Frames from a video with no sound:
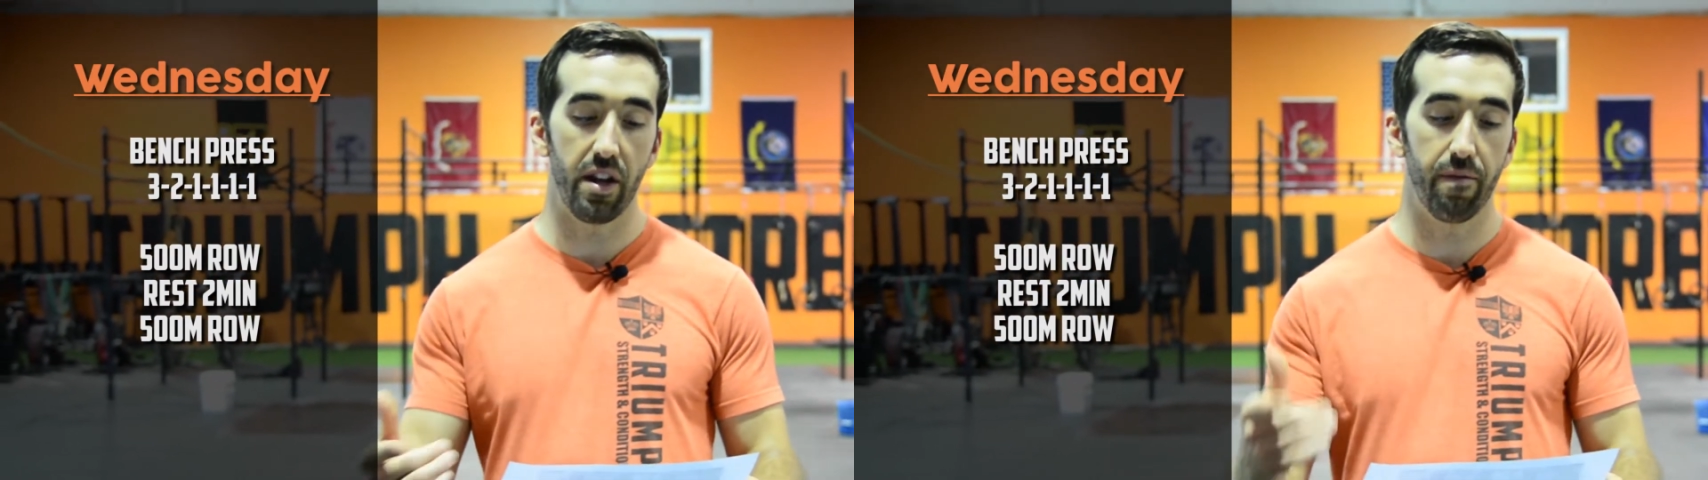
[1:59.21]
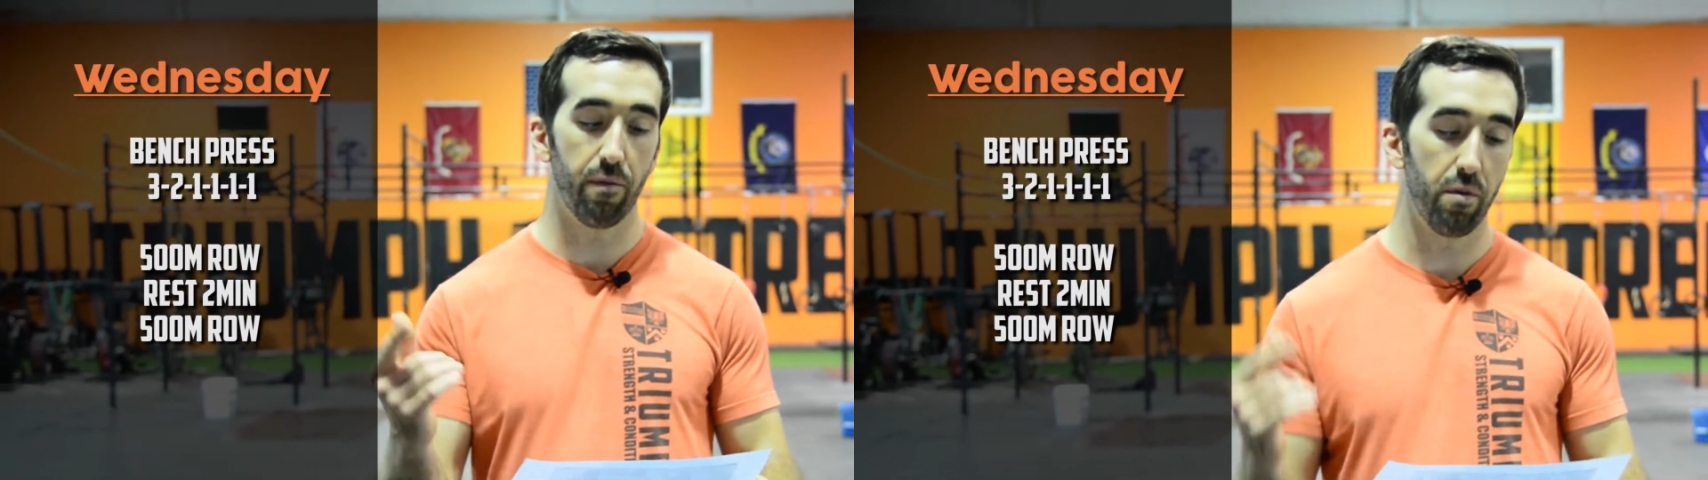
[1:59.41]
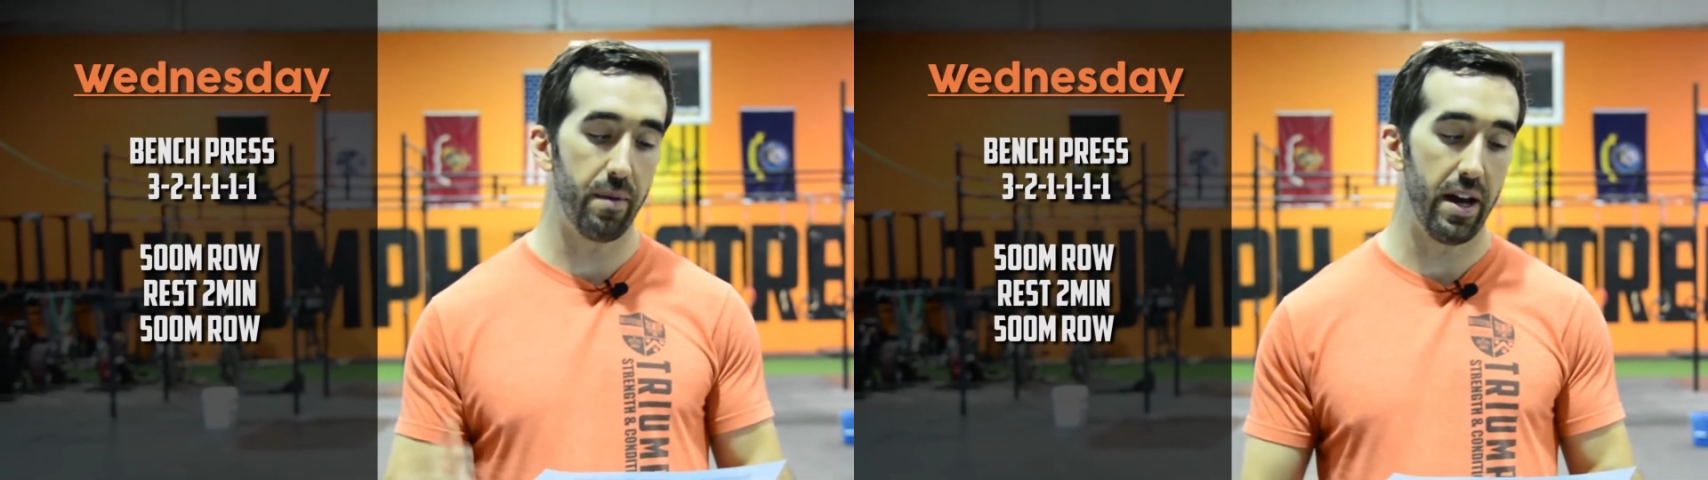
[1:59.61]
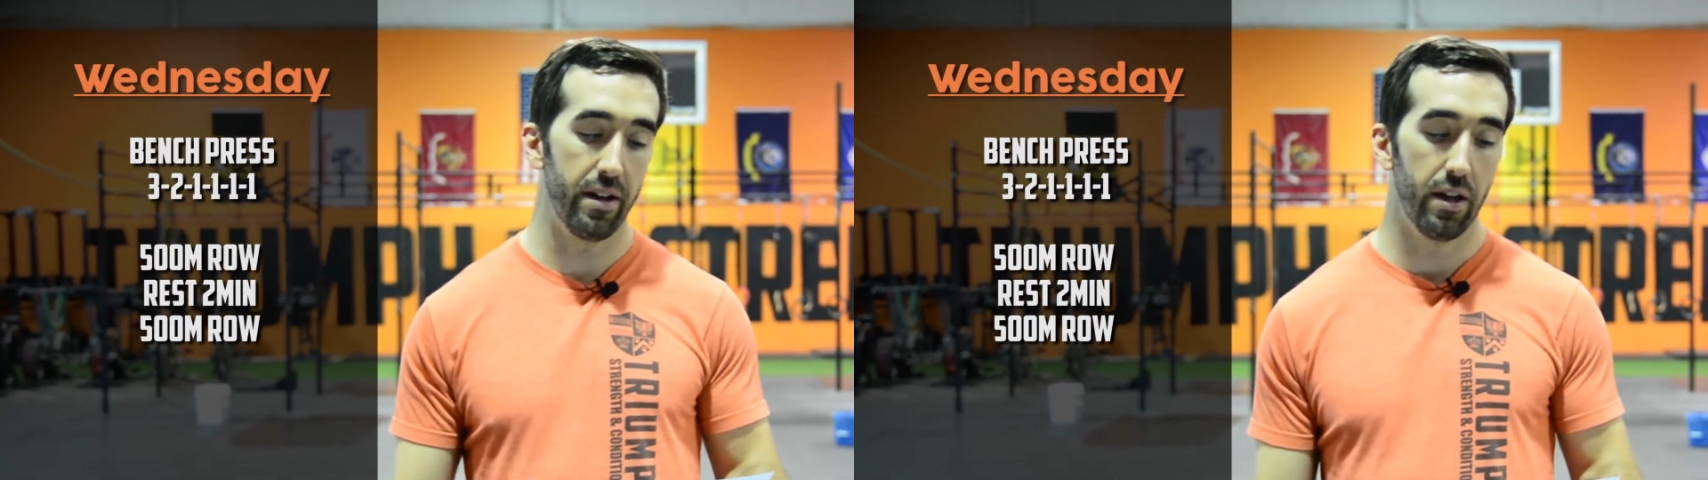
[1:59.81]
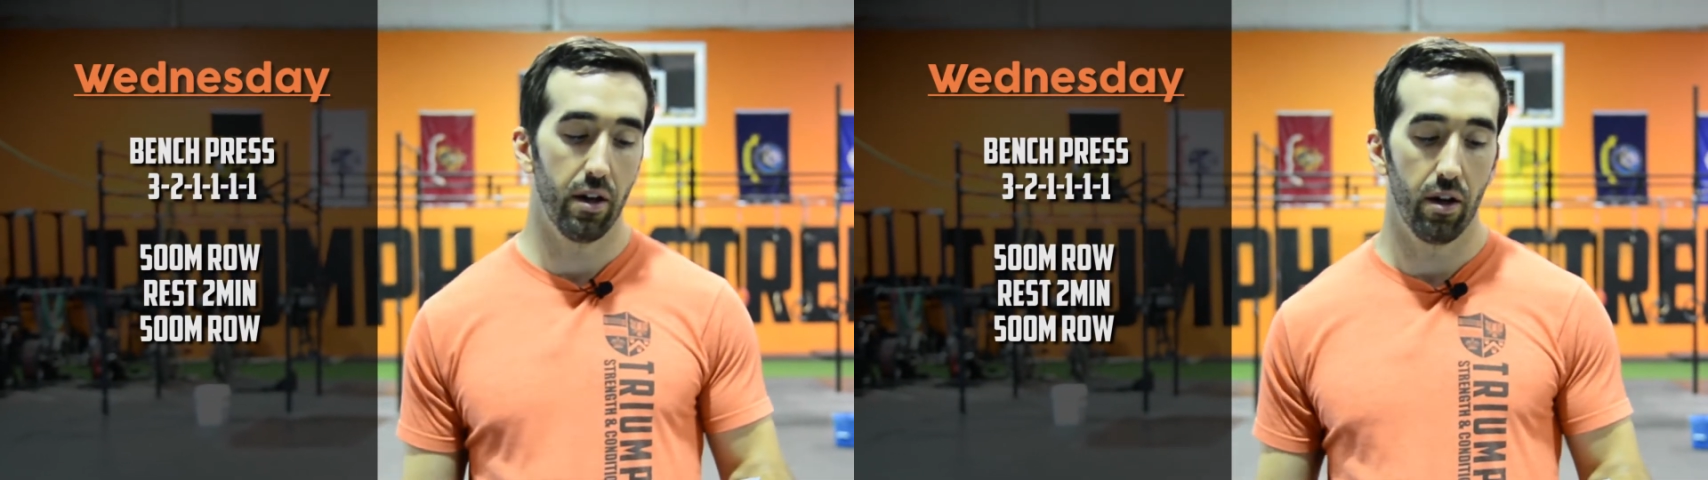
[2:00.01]
same
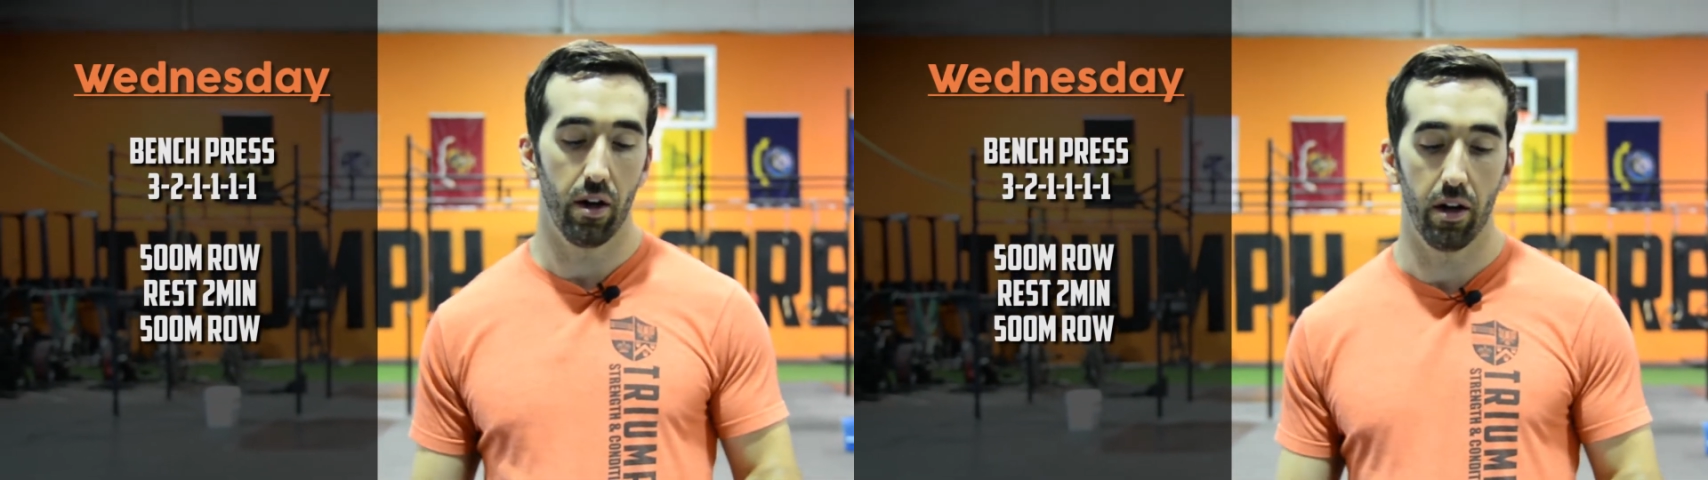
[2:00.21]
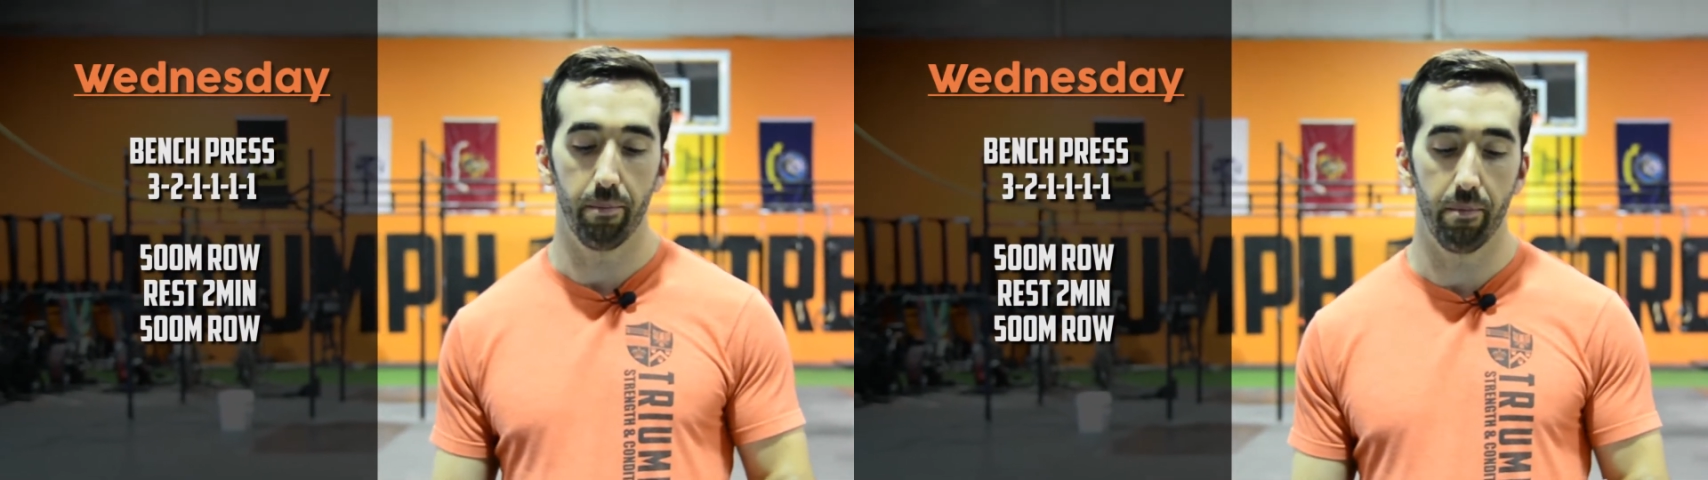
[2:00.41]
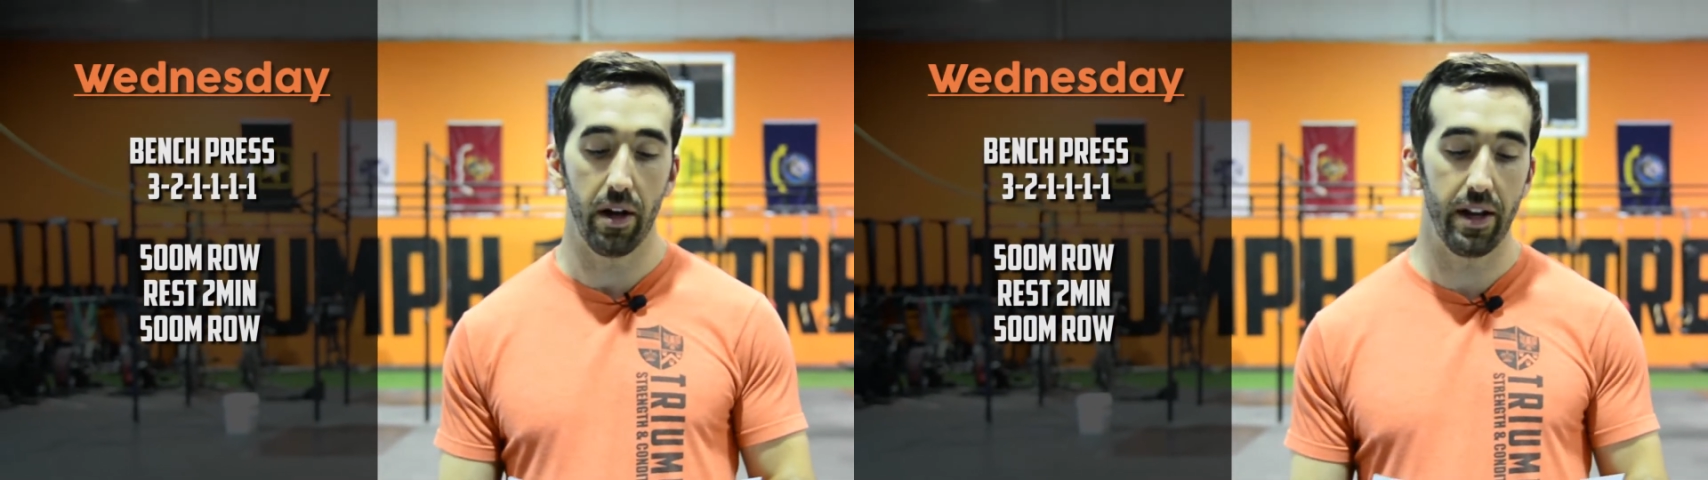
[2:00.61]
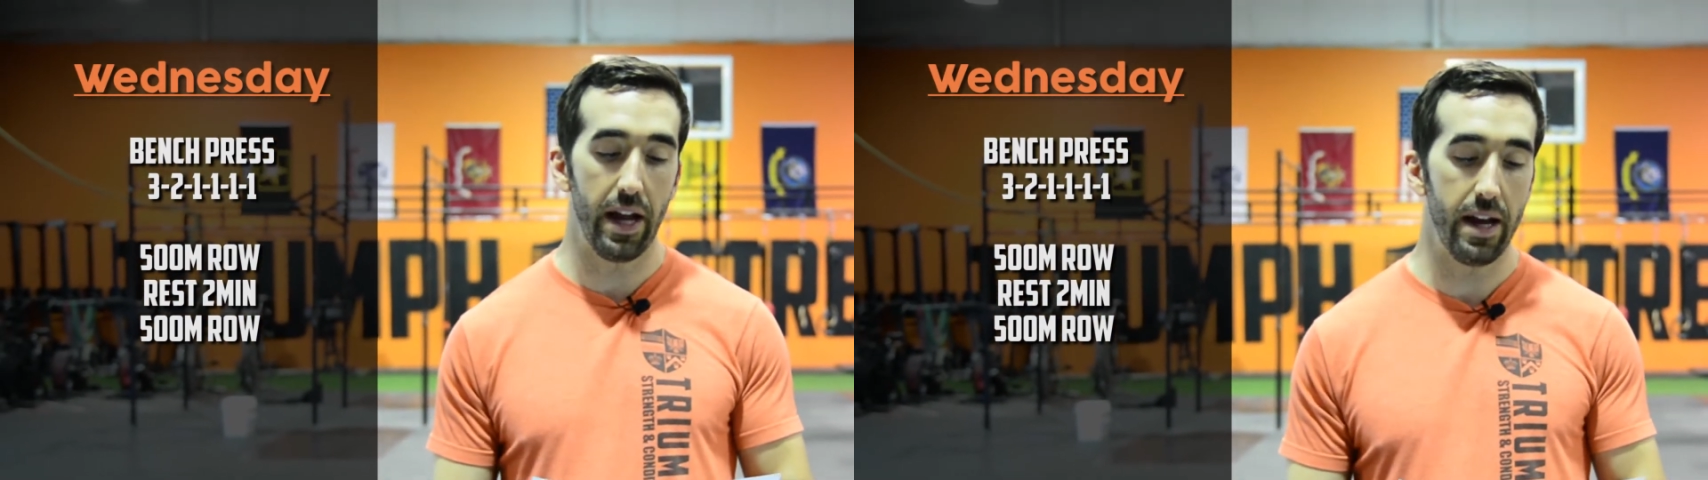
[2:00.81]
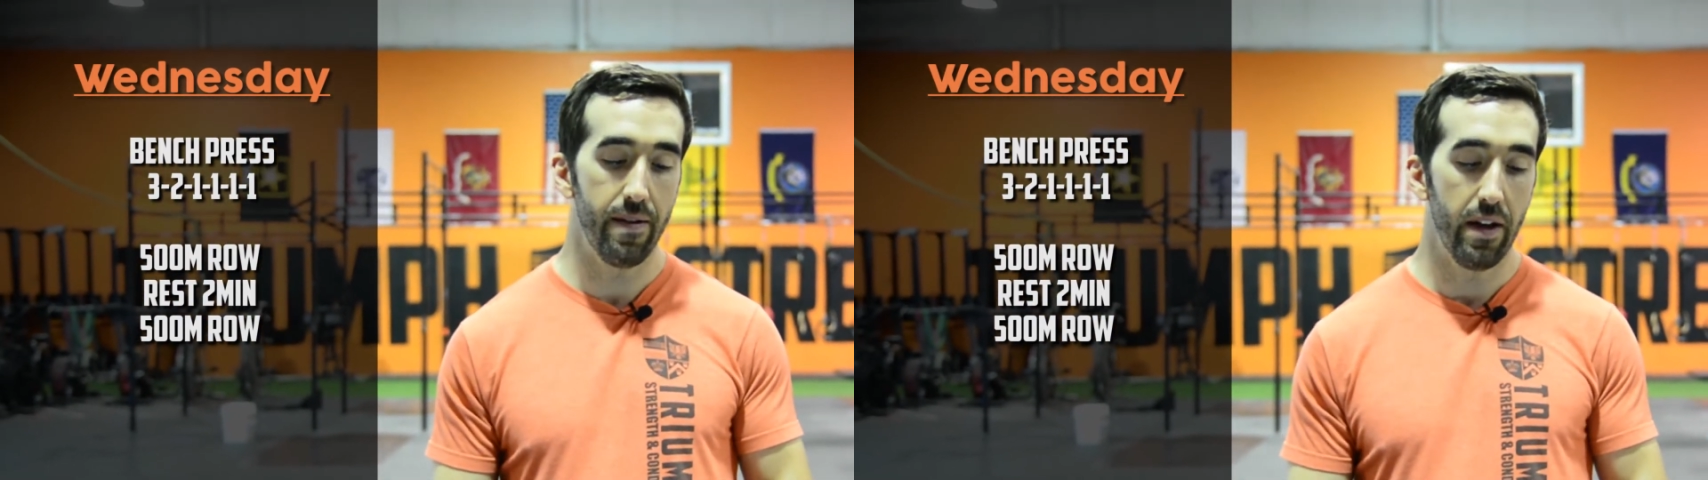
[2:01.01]
format on
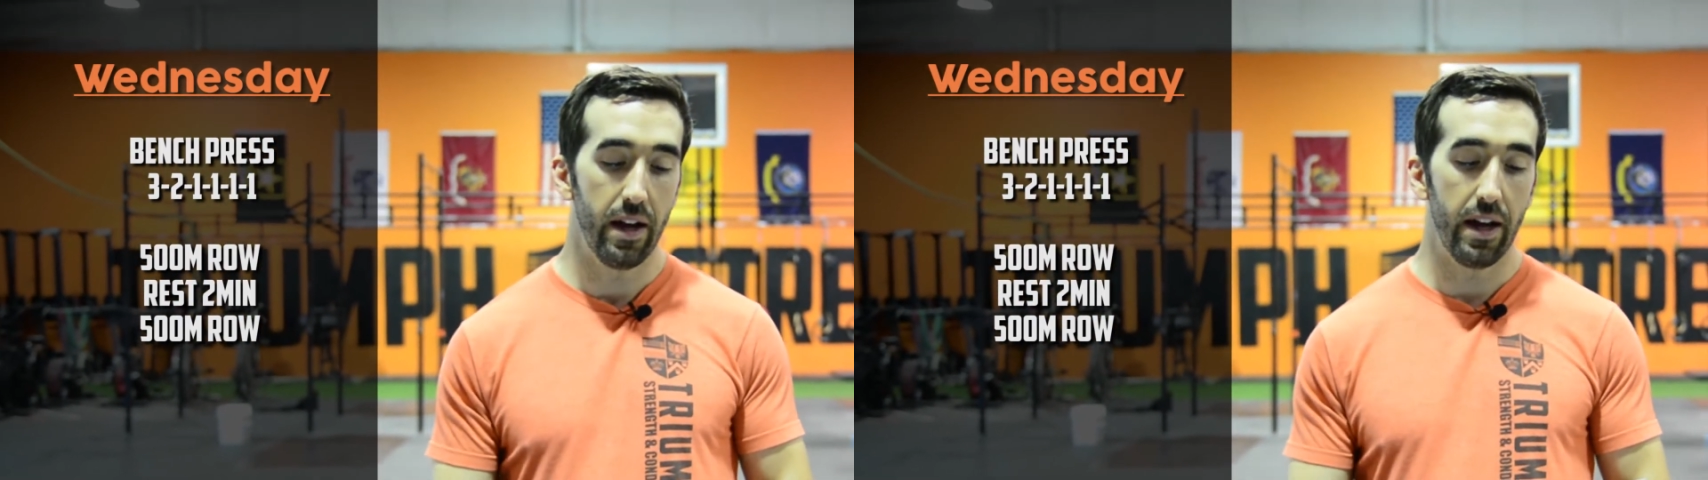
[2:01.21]
Monday.